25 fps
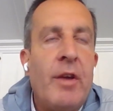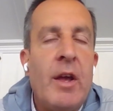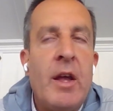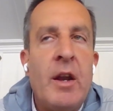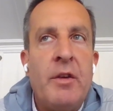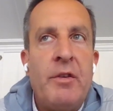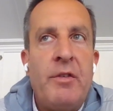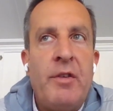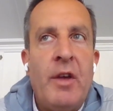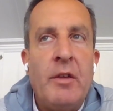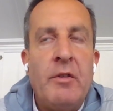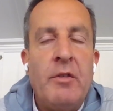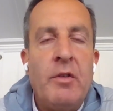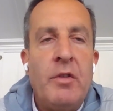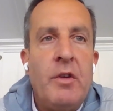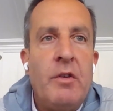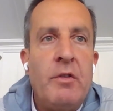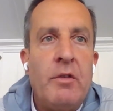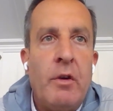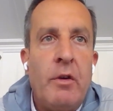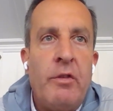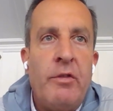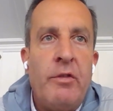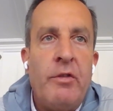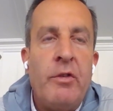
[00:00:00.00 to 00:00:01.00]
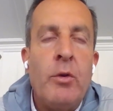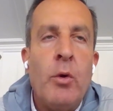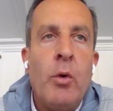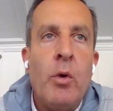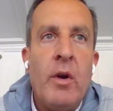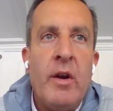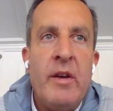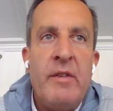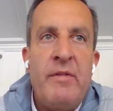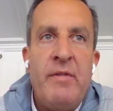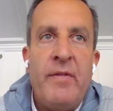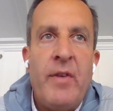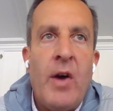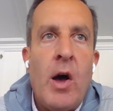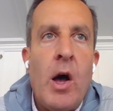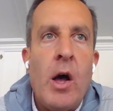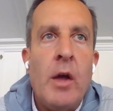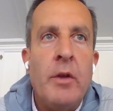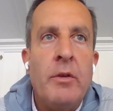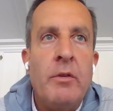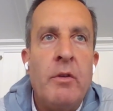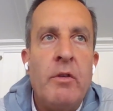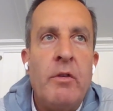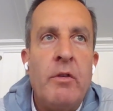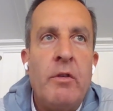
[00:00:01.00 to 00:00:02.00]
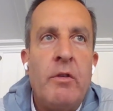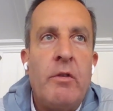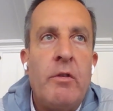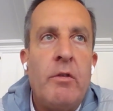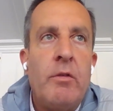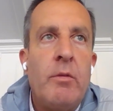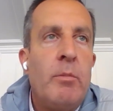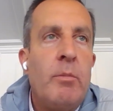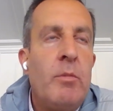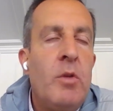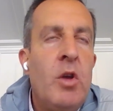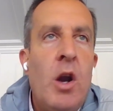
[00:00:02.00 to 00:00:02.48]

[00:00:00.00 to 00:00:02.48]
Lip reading: In a sense, these are story funds.